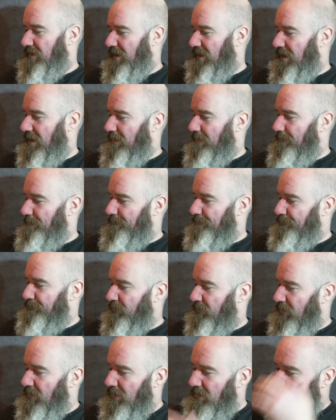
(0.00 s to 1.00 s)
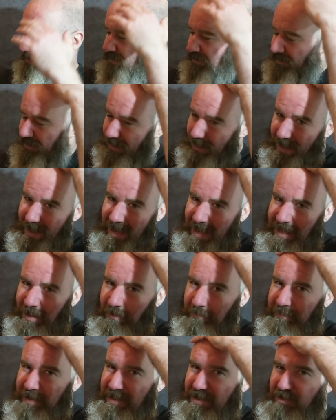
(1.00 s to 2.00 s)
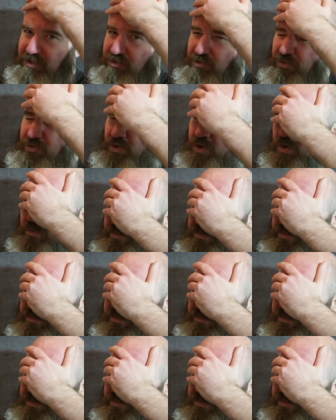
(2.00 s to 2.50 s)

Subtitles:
a helmet that just